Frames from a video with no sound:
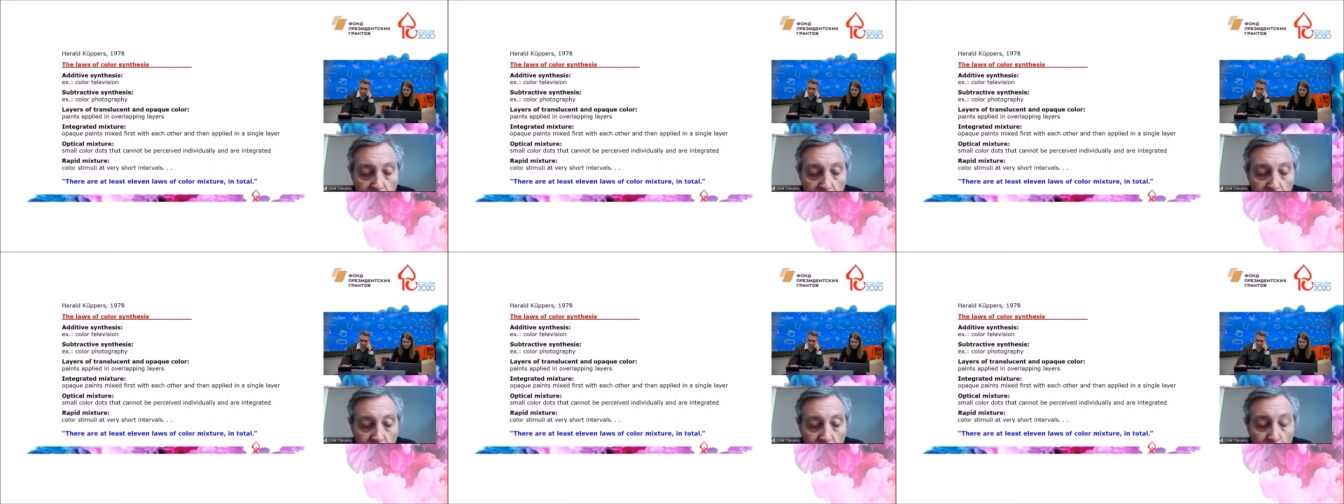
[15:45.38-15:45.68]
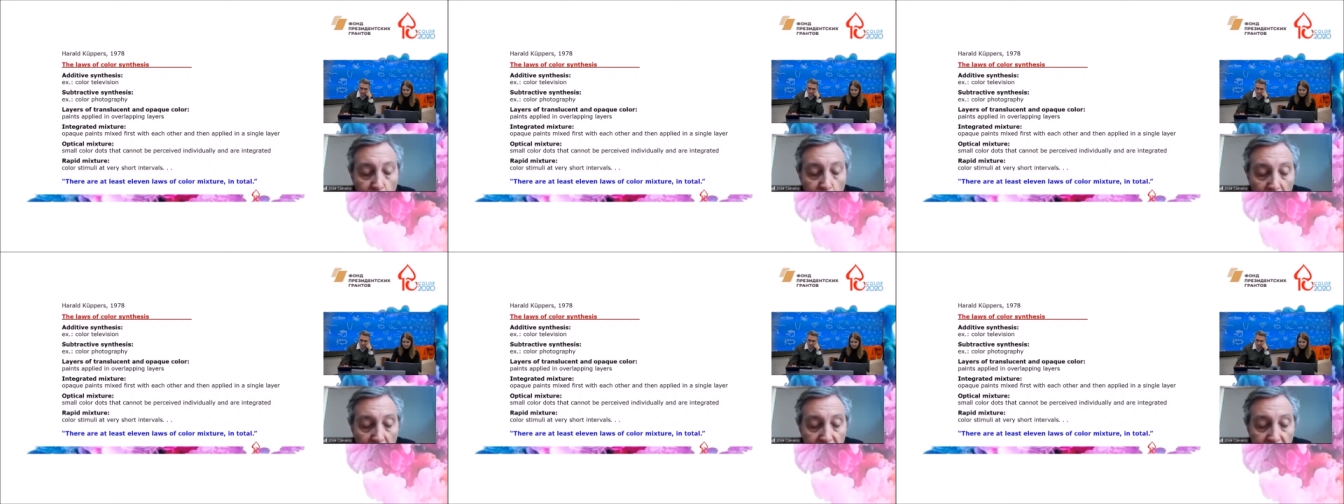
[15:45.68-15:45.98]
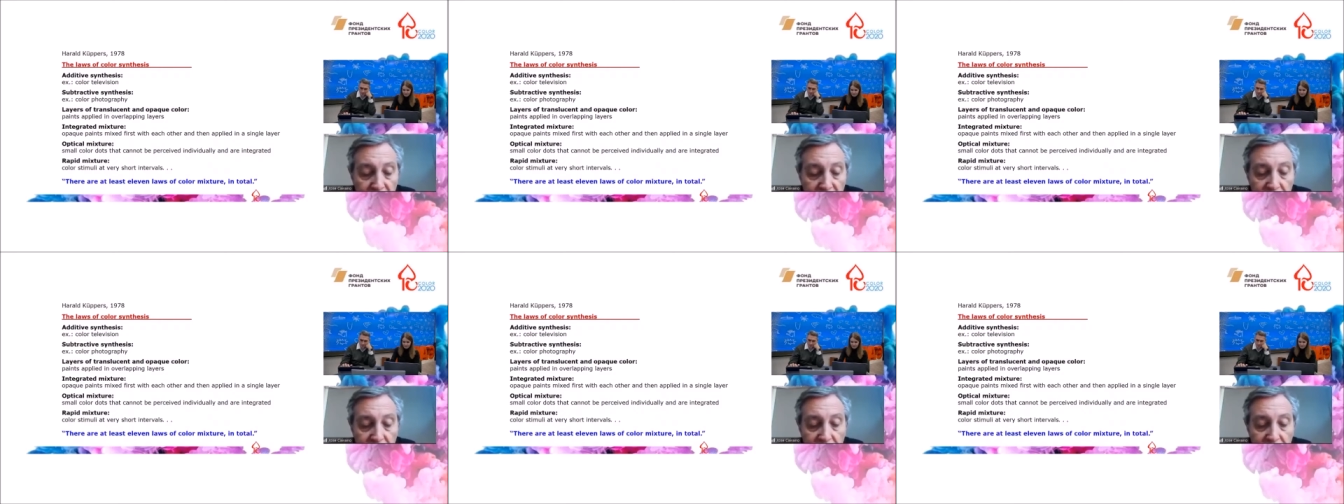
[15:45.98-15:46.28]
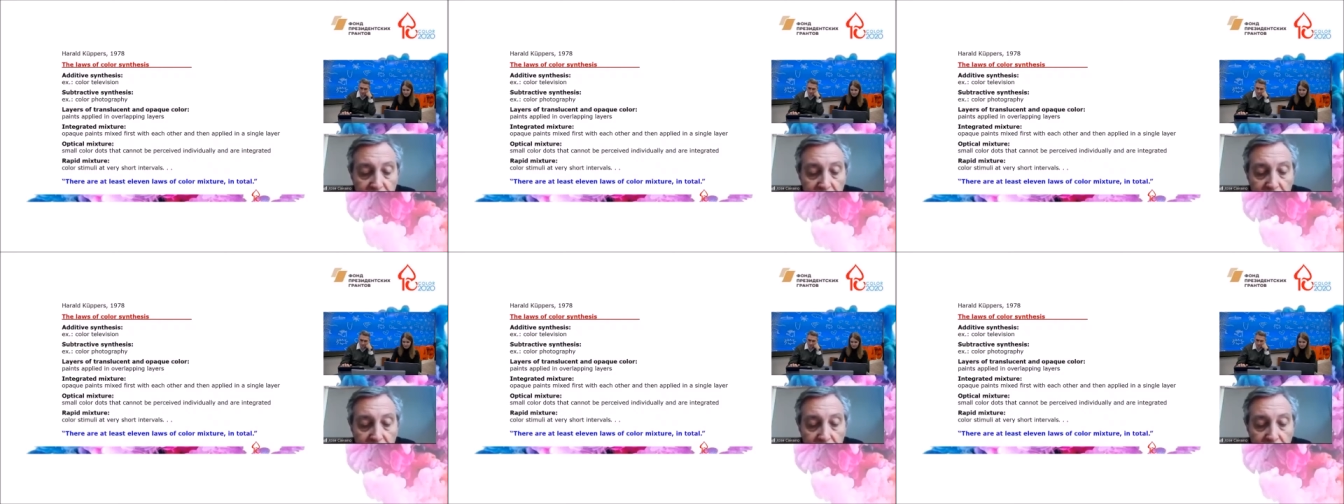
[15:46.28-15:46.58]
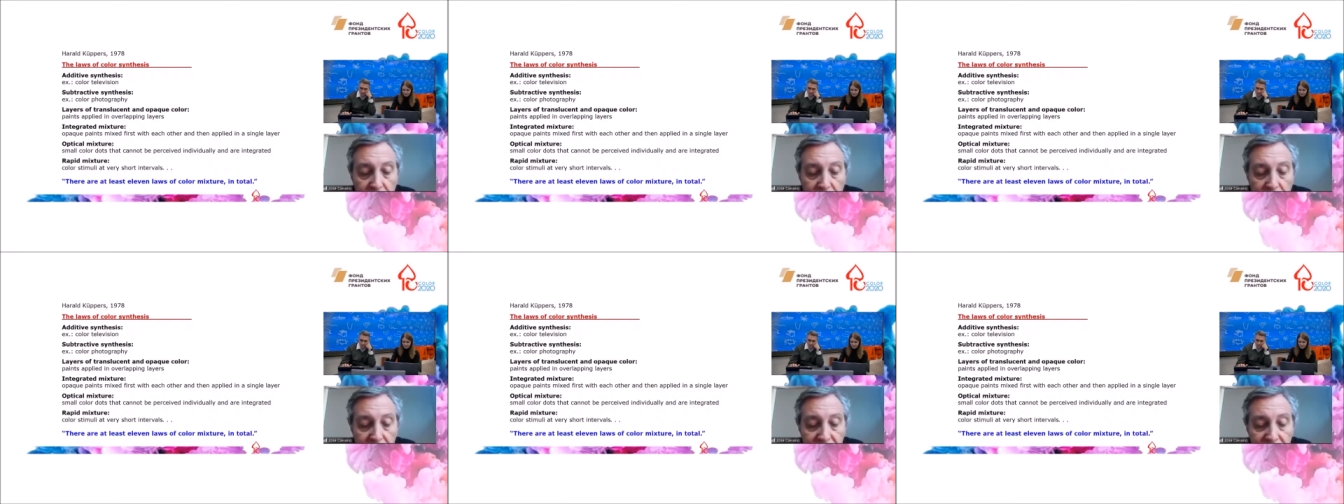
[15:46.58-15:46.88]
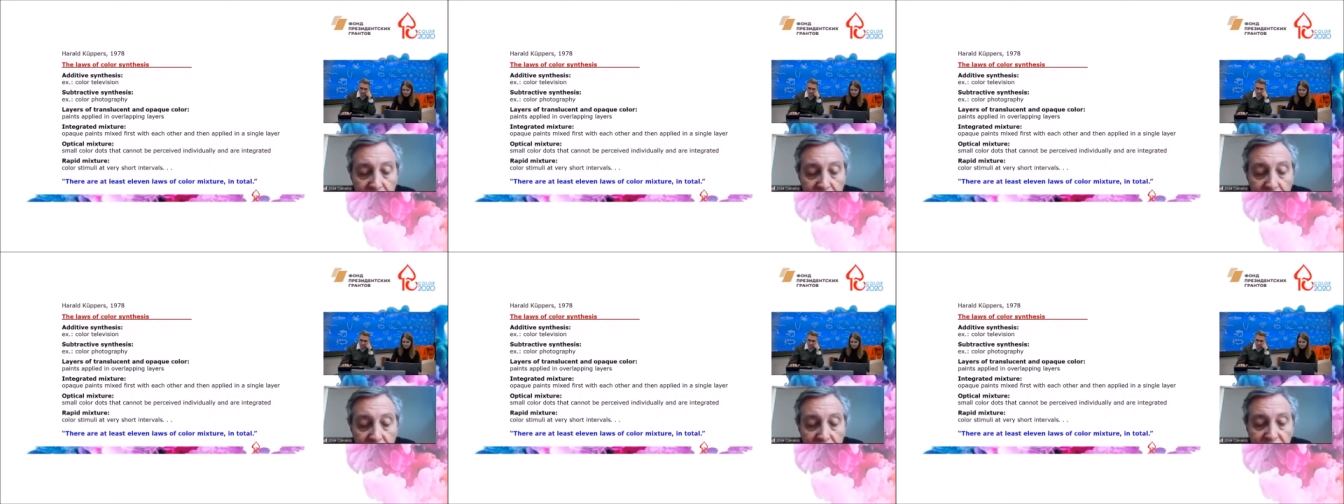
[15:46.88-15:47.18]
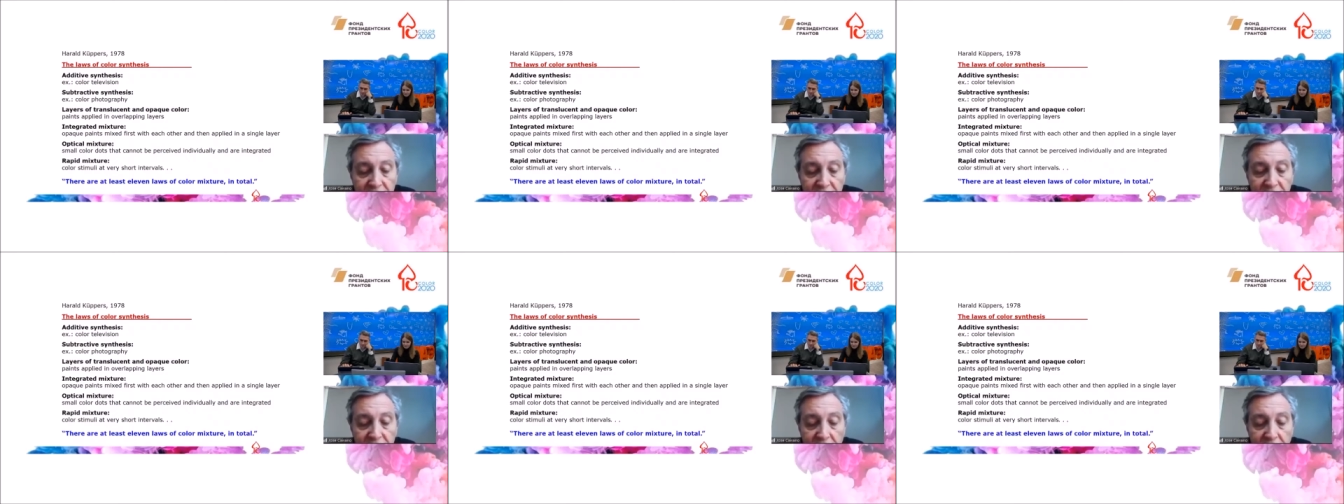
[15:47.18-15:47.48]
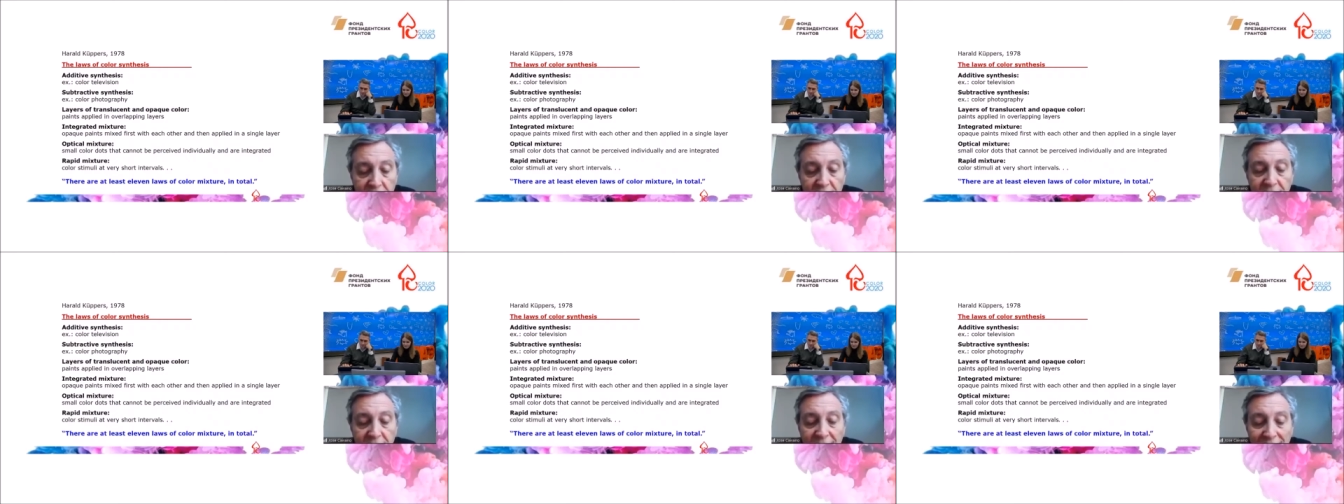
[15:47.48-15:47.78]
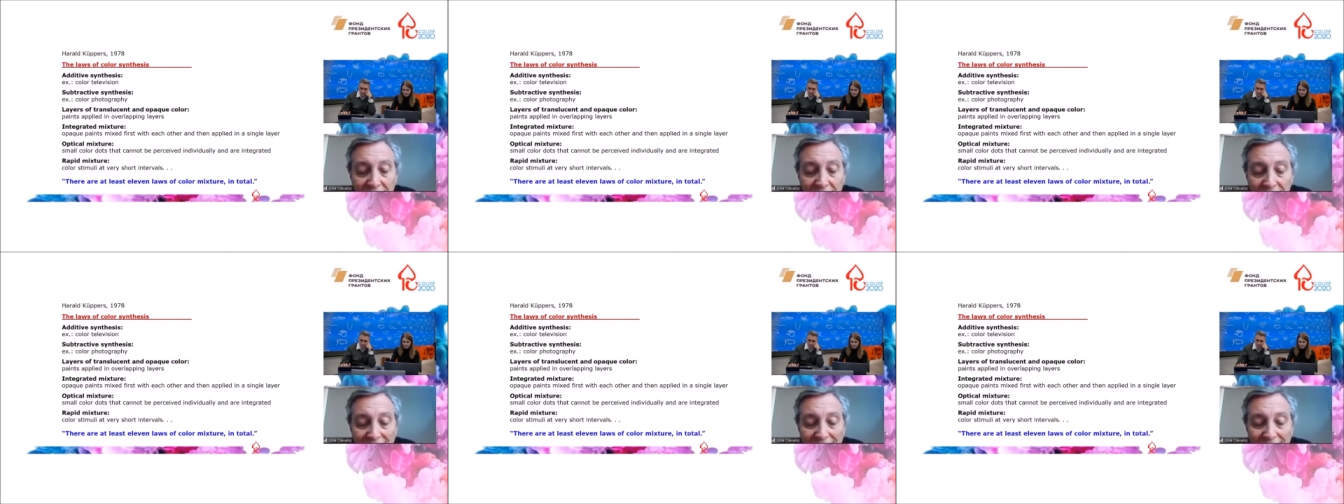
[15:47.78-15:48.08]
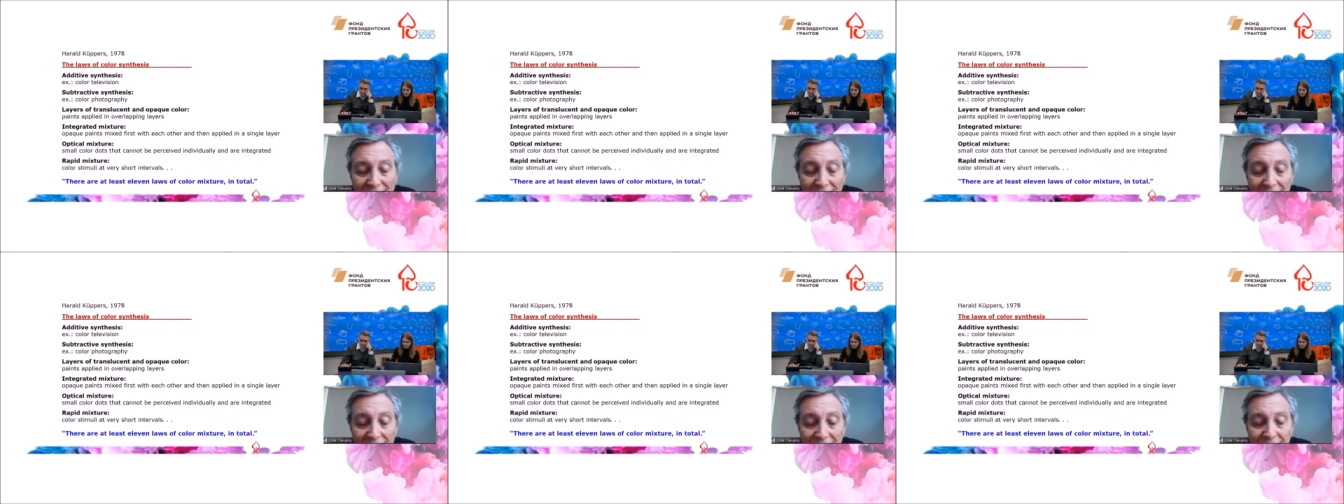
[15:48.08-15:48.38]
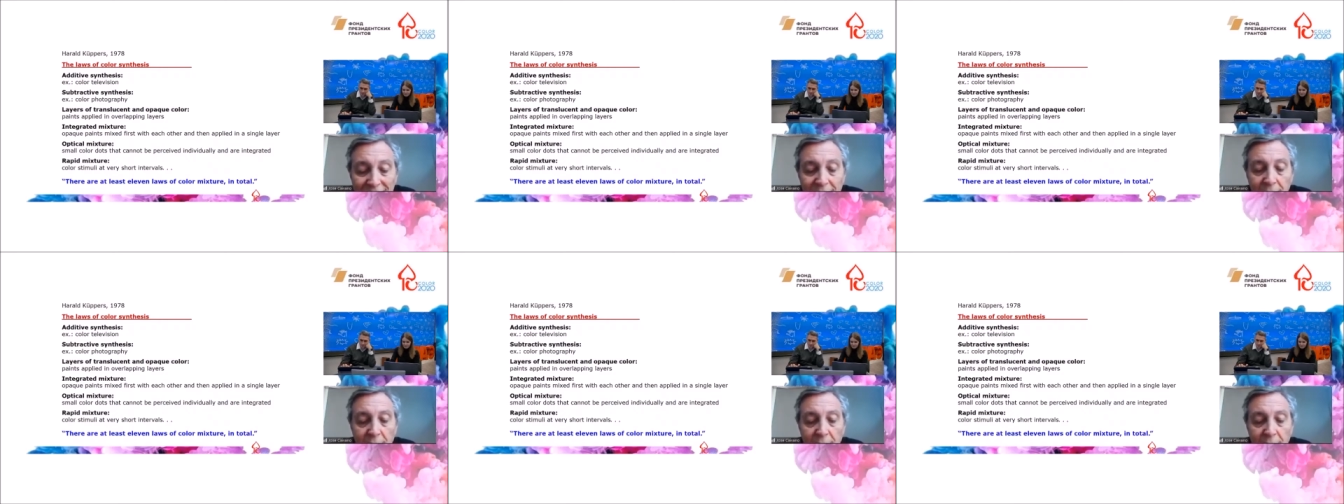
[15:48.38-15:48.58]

Küppers asserts that there are a list.